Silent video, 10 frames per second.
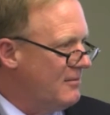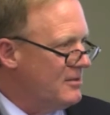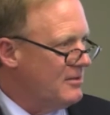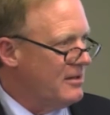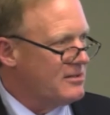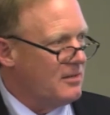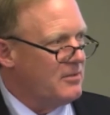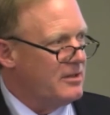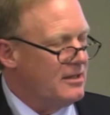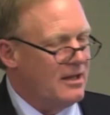given that some
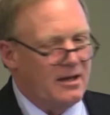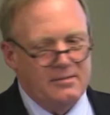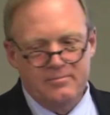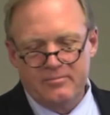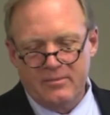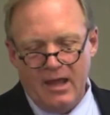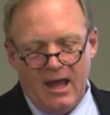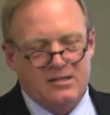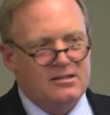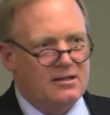of the
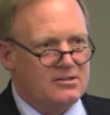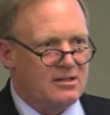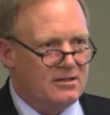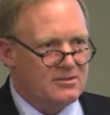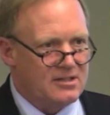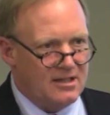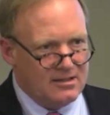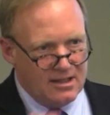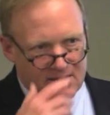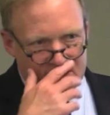accidents that you see
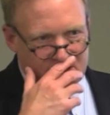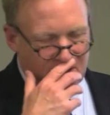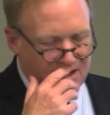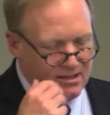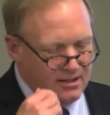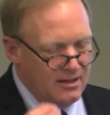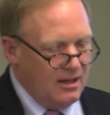in the industry.